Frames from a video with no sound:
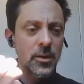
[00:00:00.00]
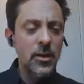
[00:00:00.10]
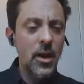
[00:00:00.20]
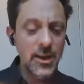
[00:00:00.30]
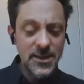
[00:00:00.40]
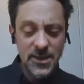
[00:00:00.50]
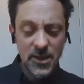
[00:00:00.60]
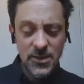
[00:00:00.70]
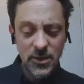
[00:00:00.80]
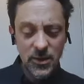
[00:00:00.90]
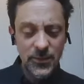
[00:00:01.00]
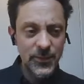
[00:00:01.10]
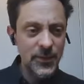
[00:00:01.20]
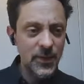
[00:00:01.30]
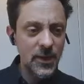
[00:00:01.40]
I start
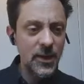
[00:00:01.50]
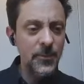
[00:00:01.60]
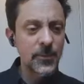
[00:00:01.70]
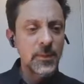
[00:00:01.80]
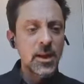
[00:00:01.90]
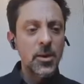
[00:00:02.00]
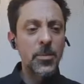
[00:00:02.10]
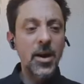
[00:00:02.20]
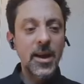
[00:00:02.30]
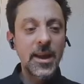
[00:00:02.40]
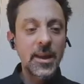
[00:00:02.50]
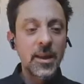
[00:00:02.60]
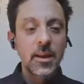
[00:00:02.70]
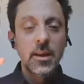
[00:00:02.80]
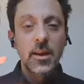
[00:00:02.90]
off by
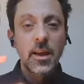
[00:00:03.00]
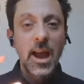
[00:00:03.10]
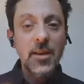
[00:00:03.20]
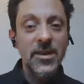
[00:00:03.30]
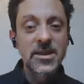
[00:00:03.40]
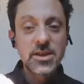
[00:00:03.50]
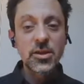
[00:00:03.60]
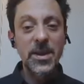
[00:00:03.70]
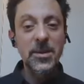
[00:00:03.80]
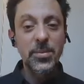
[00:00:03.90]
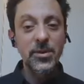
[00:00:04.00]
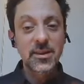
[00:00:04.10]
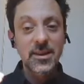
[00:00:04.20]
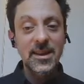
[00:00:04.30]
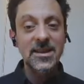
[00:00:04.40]
having two people
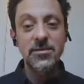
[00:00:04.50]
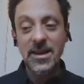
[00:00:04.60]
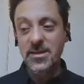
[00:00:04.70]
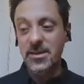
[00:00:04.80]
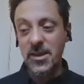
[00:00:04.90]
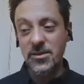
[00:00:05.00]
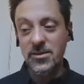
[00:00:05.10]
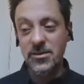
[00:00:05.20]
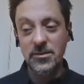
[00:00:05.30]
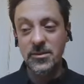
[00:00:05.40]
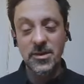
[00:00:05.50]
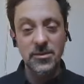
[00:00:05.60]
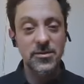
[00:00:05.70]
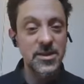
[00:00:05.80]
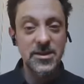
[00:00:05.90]
interact in a social
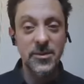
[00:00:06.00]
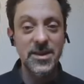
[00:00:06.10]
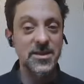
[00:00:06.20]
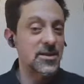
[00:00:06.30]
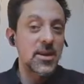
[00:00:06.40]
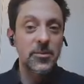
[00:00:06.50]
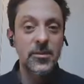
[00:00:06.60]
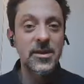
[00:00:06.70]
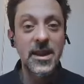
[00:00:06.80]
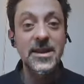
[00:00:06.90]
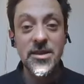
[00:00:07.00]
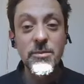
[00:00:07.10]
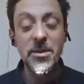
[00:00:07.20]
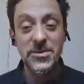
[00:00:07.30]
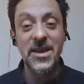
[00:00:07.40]
situation. So get two
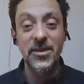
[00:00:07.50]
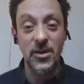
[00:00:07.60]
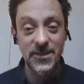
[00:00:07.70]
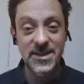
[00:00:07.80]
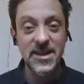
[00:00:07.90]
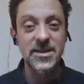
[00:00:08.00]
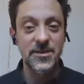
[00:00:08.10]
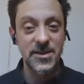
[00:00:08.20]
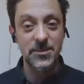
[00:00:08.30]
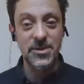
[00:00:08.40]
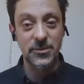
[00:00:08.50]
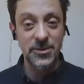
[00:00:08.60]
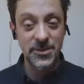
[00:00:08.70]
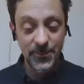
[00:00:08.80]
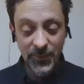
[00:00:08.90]
people to have a conversation of some sort.